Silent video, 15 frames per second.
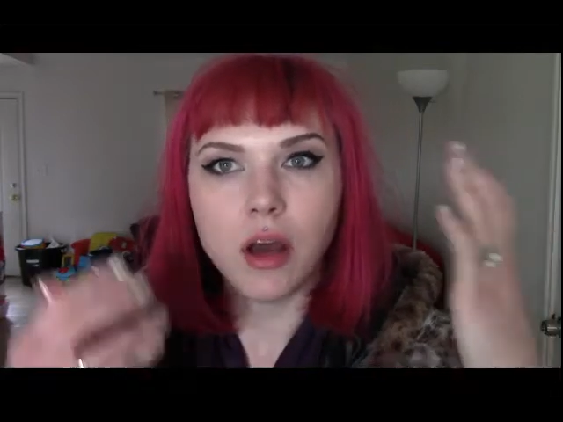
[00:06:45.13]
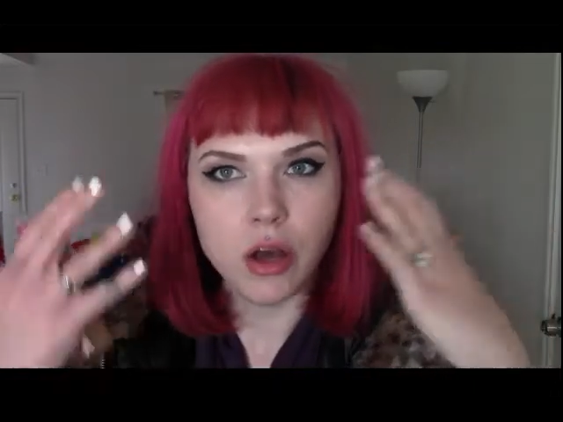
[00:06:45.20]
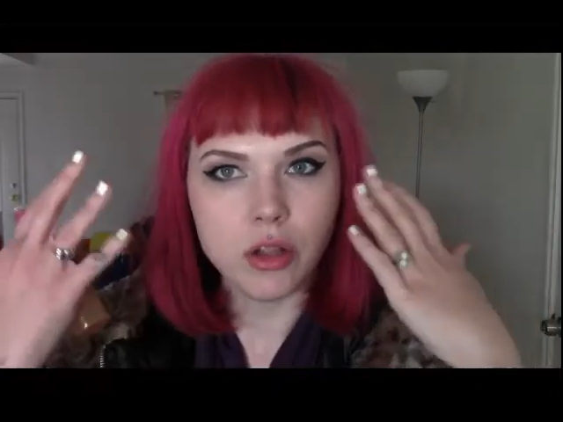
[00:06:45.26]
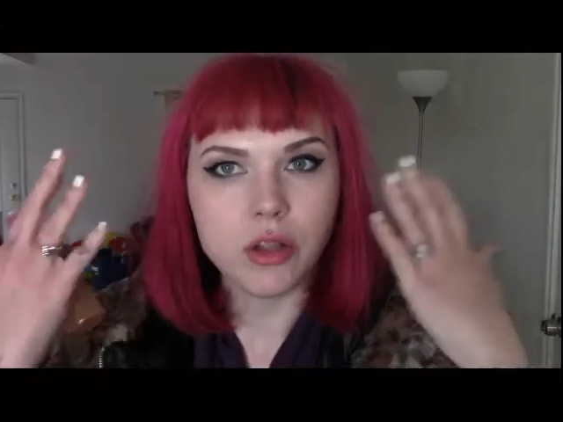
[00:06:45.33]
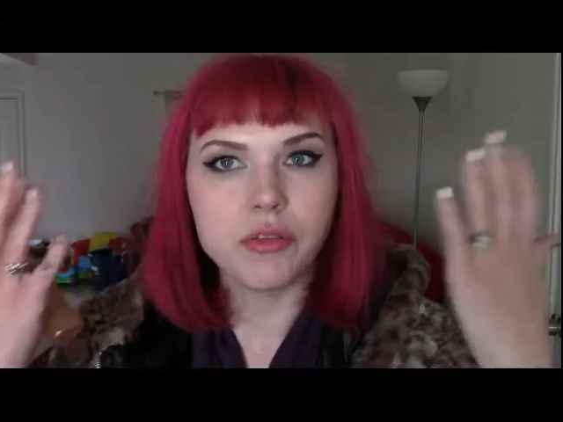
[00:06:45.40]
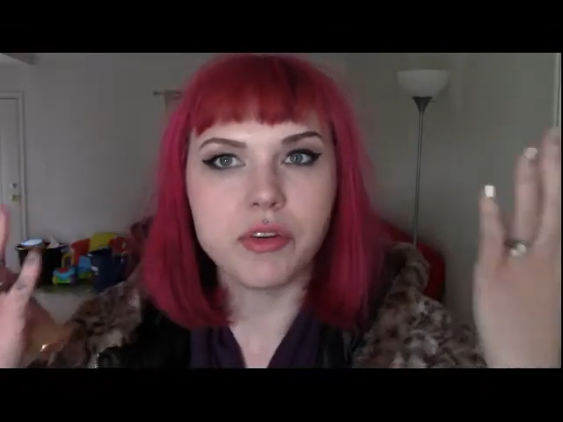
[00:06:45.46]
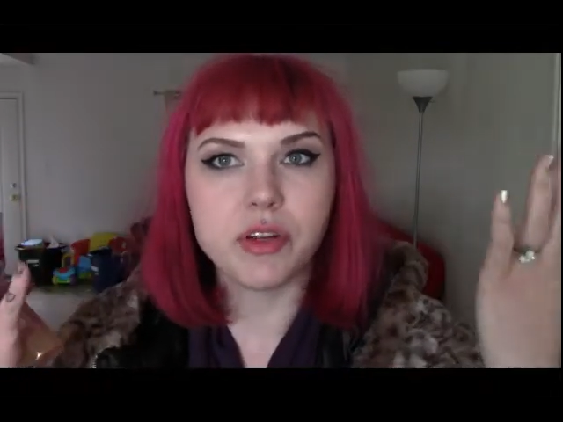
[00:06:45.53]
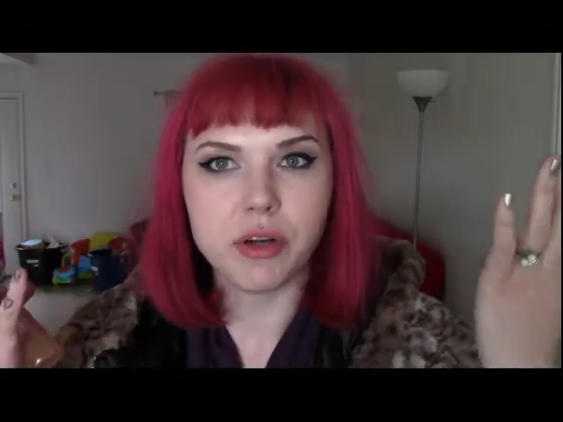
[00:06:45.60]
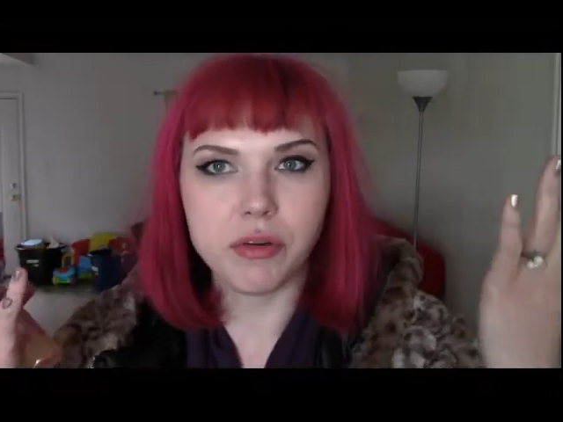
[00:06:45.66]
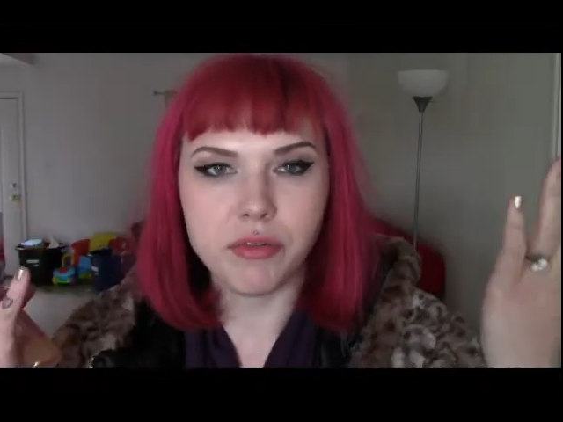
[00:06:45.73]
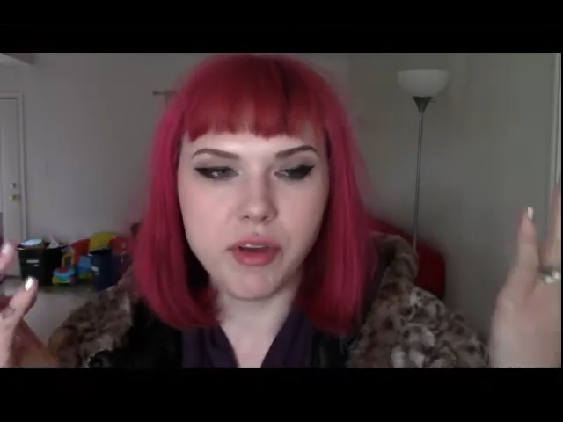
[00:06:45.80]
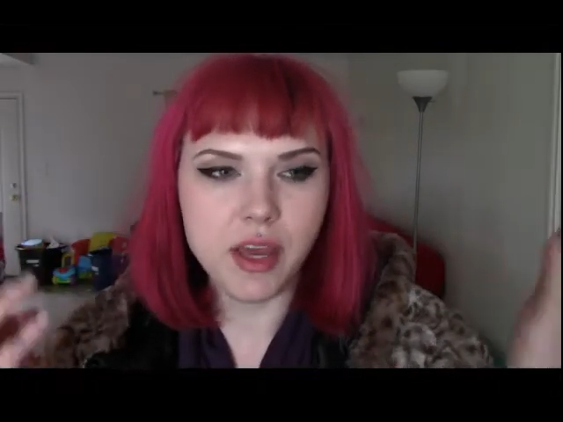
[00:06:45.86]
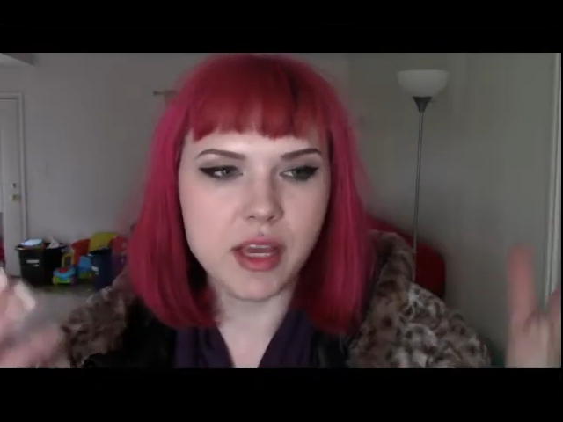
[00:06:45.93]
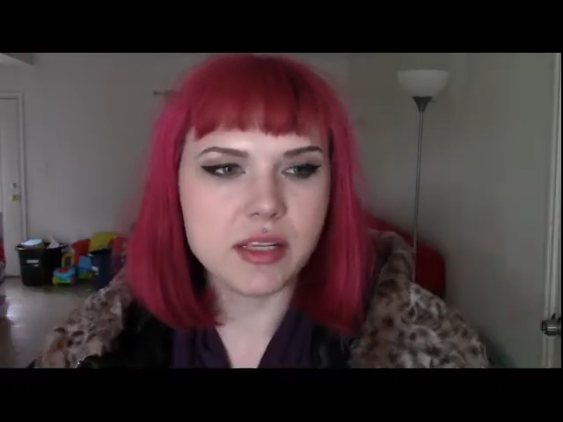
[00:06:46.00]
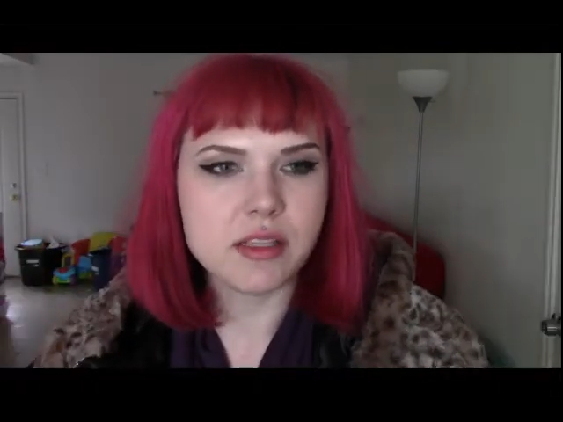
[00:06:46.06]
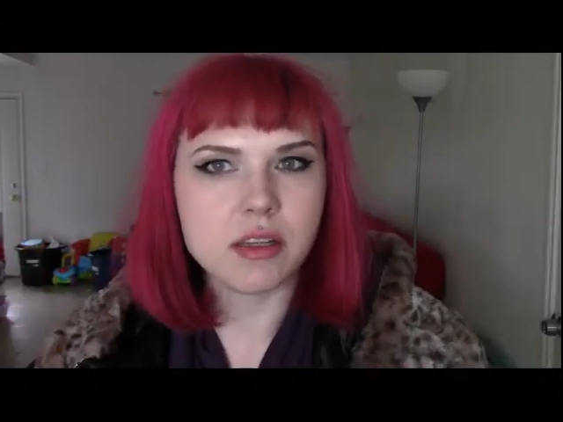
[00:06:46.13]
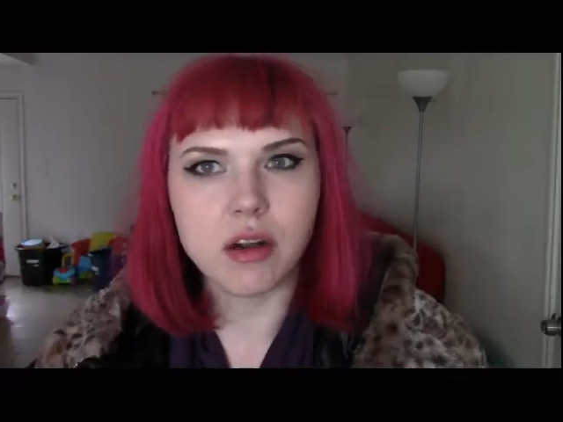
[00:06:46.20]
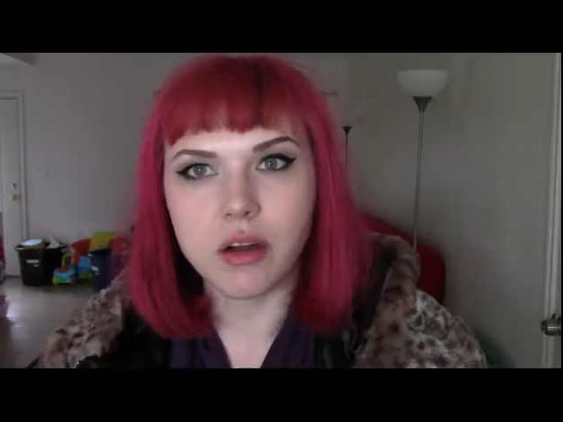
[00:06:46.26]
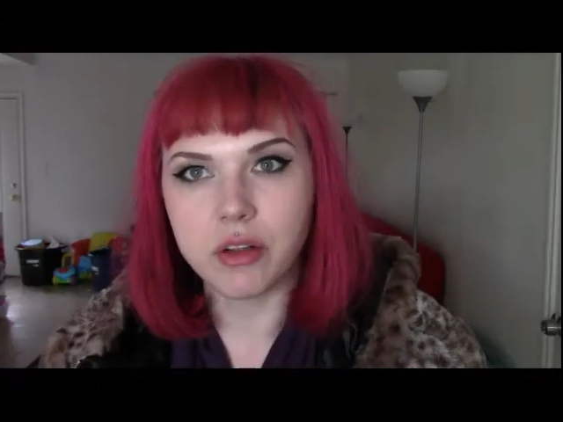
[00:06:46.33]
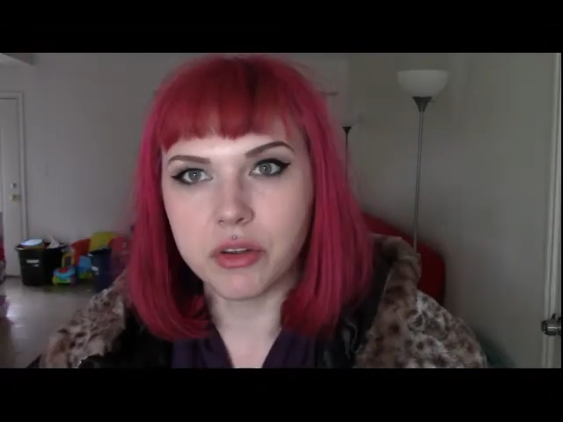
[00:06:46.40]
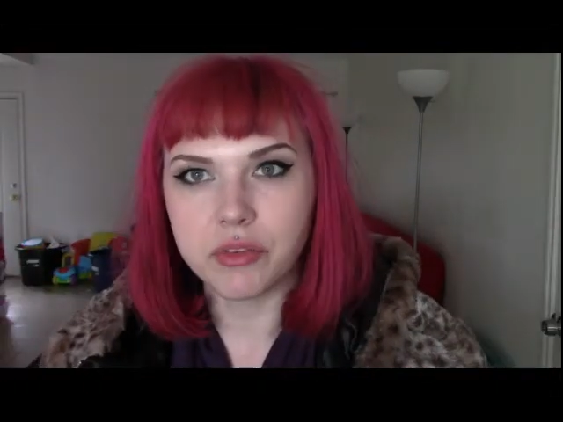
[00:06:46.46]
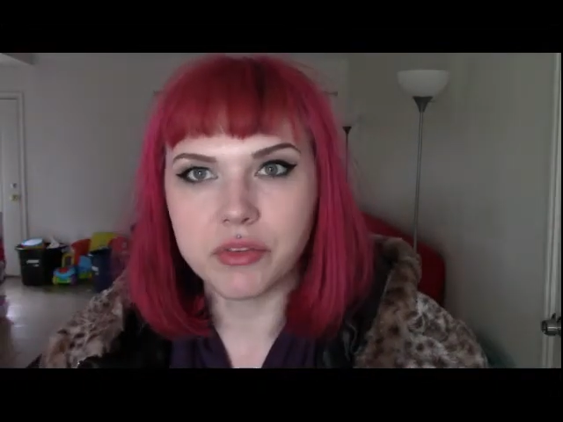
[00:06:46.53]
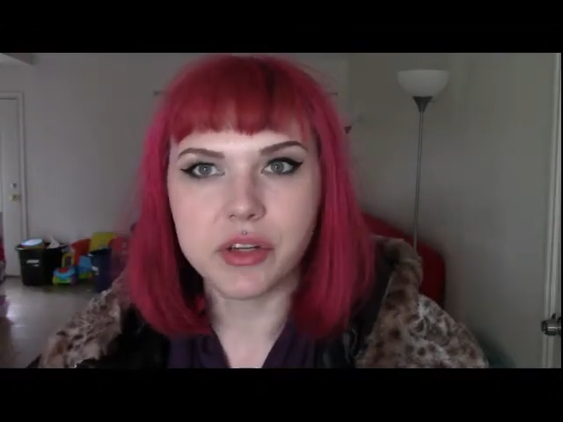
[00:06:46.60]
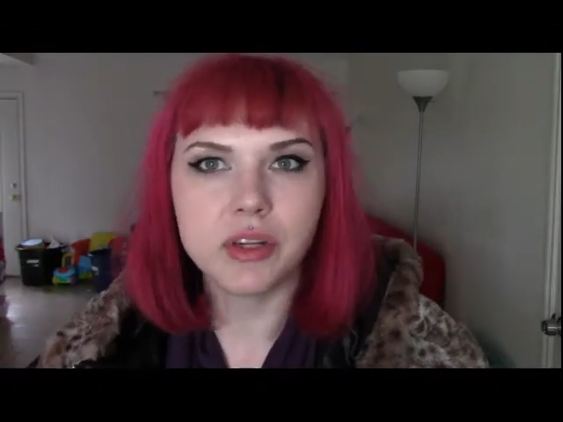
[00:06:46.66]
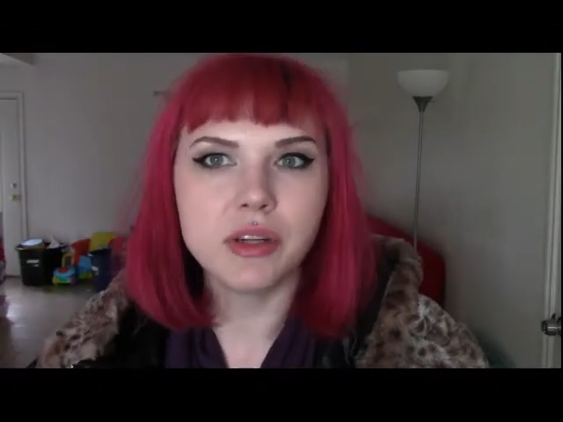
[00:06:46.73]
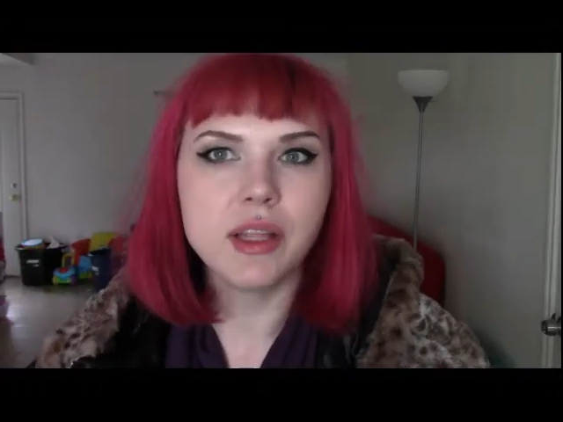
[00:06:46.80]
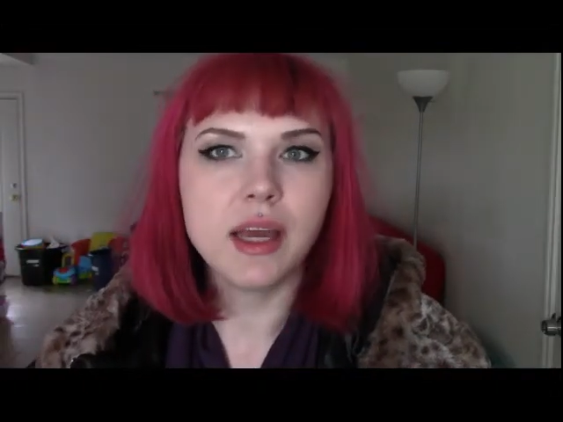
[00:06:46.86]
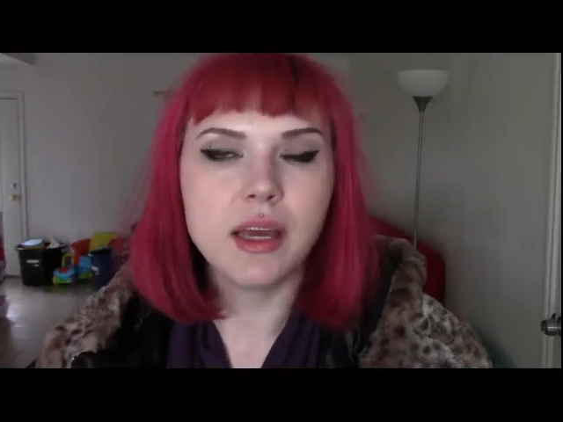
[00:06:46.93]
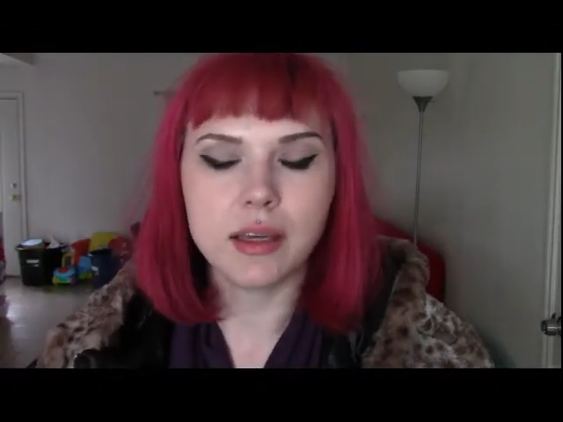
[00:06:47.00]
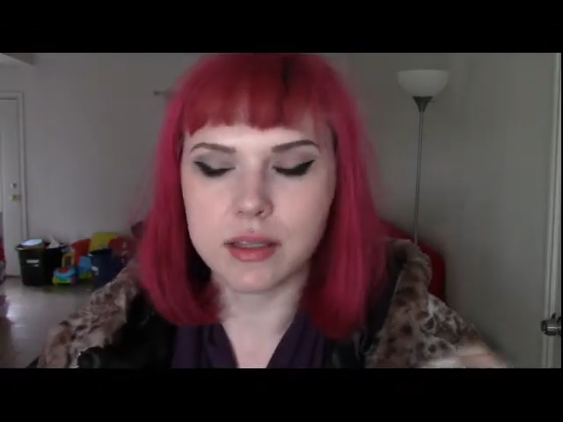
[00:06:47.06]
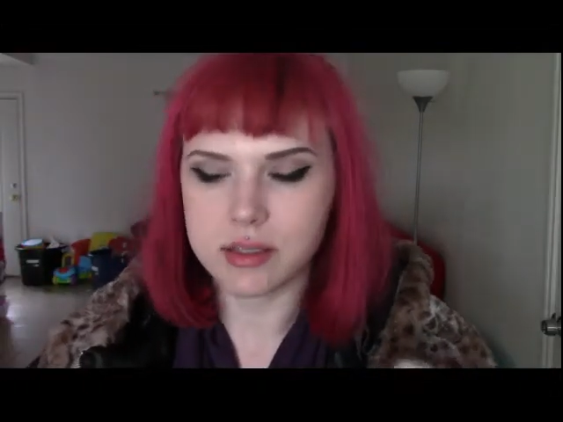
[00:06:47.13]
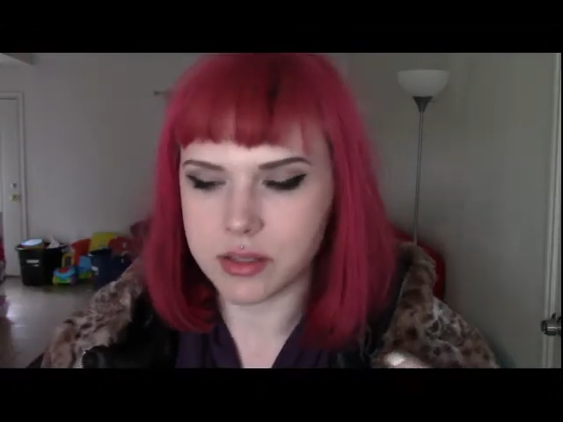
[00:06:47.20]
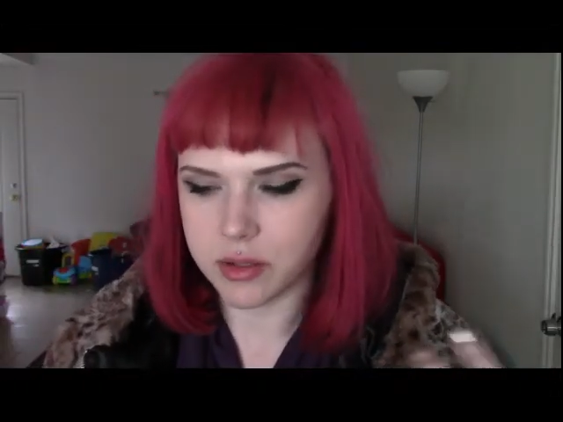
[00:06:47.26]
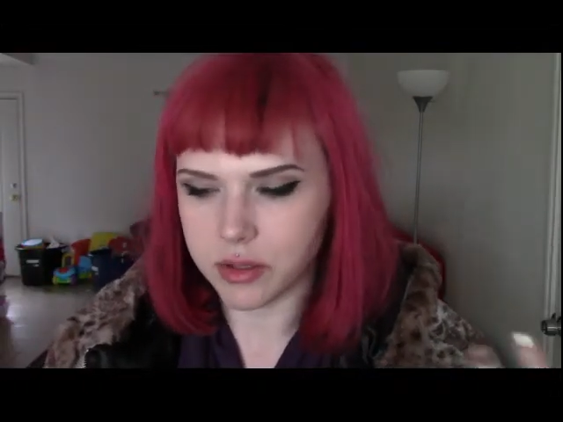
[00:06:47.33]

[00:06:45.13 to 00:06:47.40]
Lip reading: all over your face or all over your legs